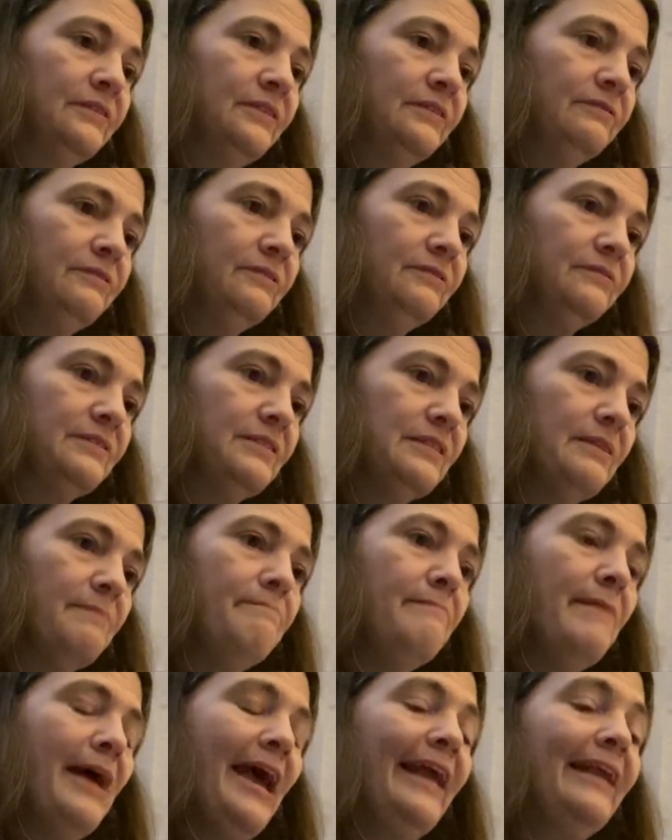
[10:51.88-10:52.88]
what was
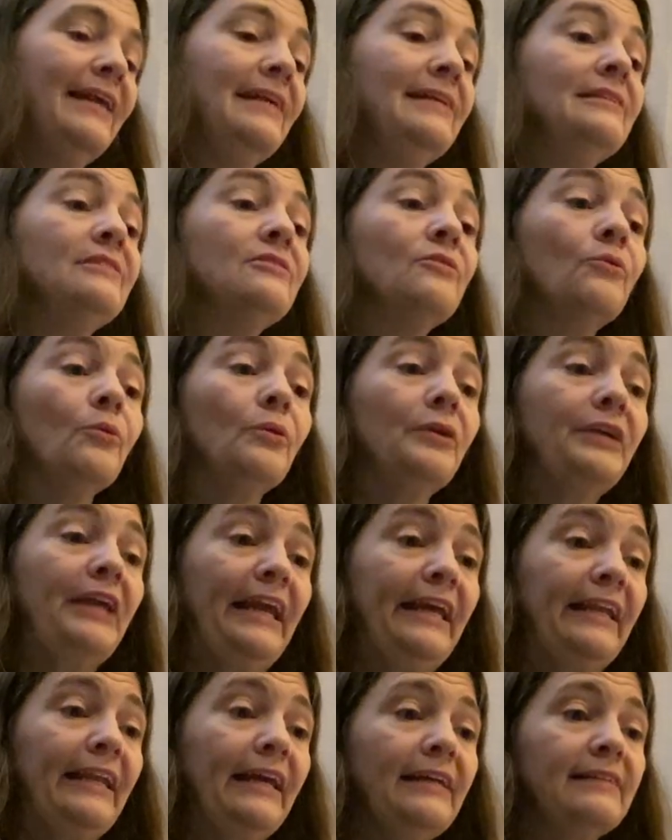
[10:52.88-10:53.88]
Maggie's
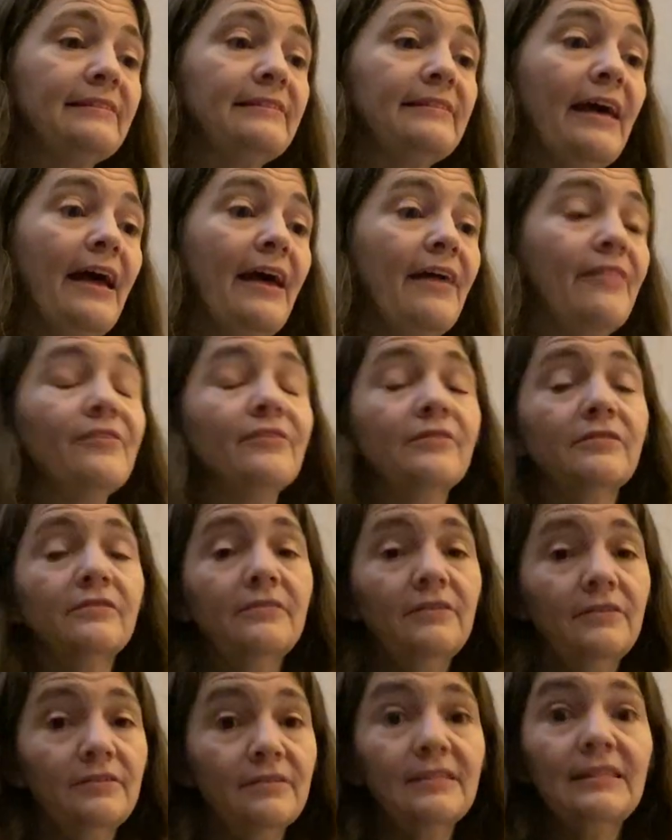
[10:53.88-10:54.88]
Organics
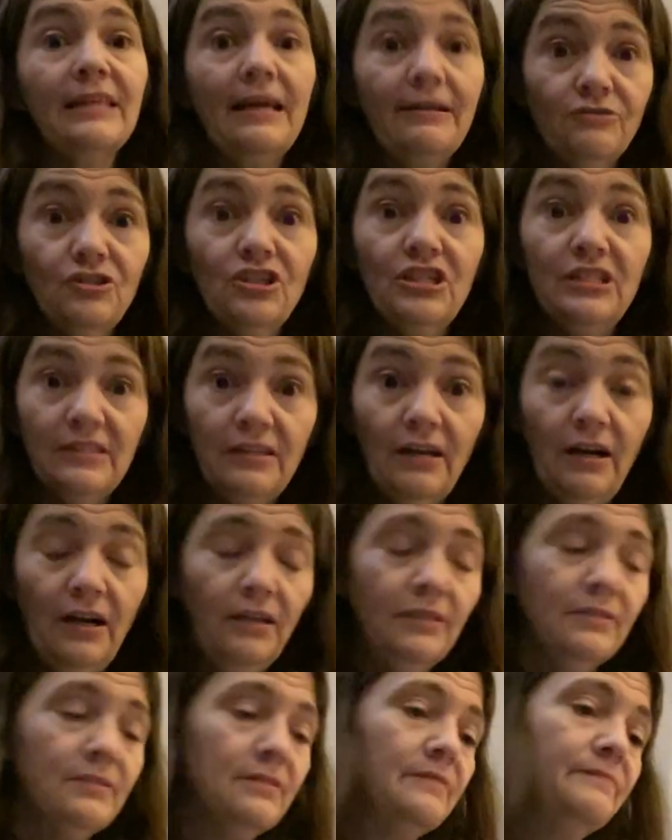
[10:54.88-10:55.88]
Heathered Slouchy
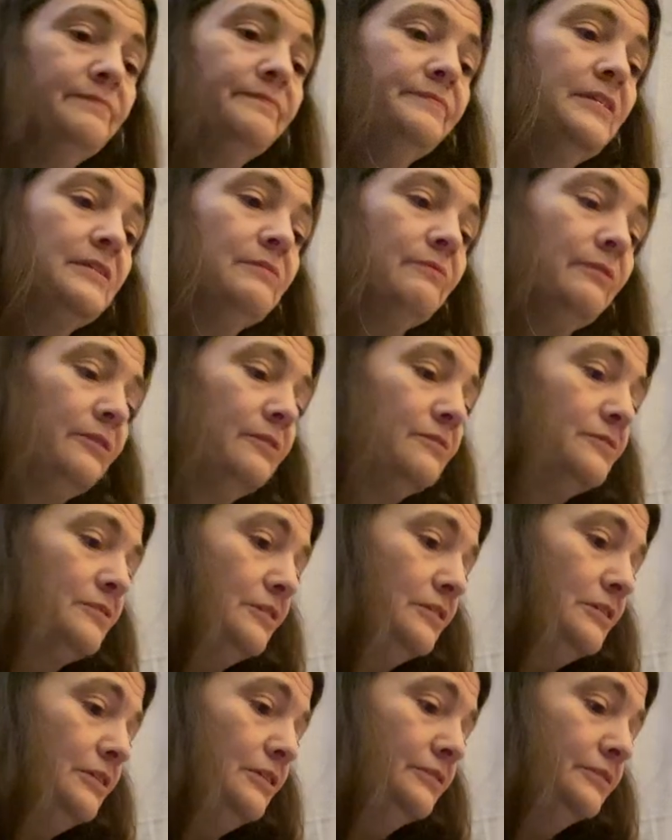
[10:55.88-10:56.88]
Socks is what those are
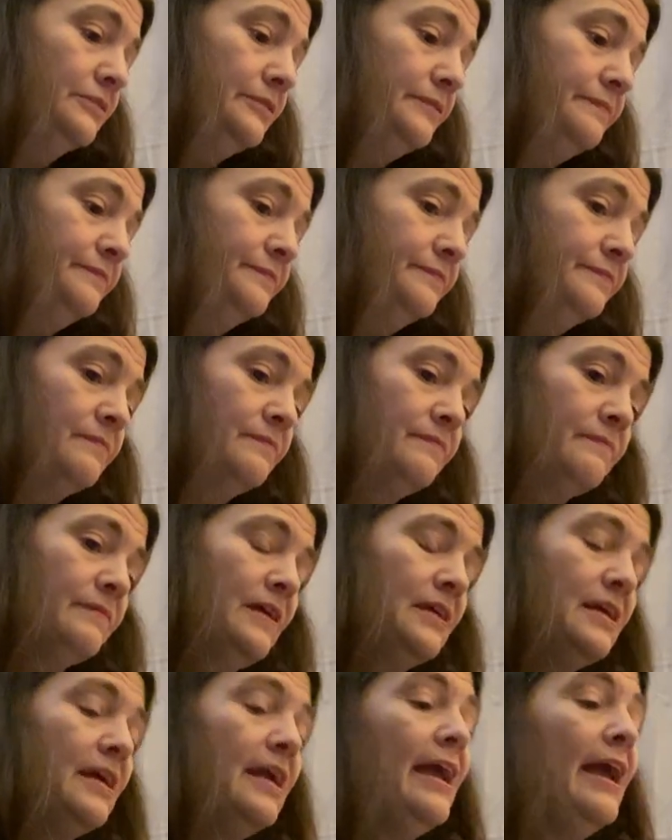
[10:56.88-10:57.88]
called.
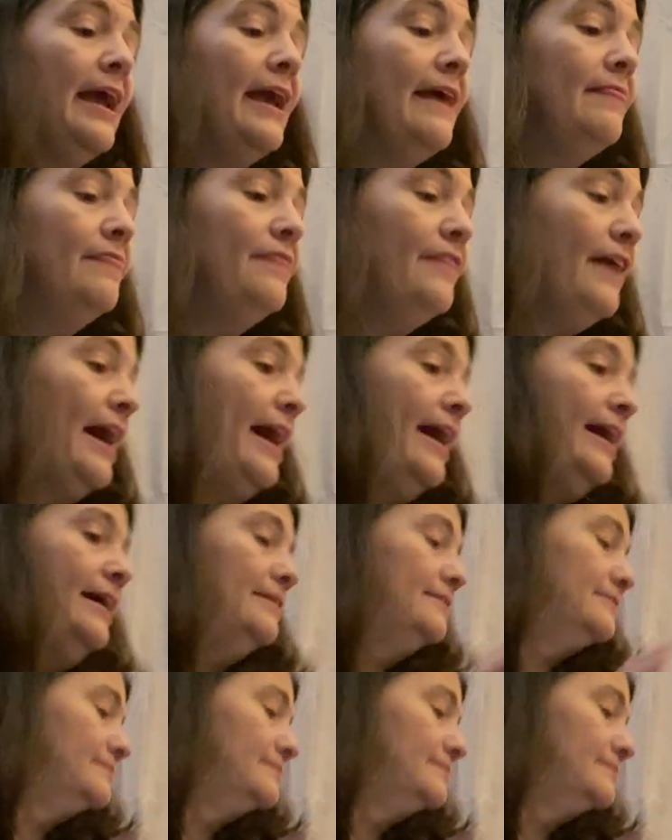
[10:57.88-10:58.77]
And that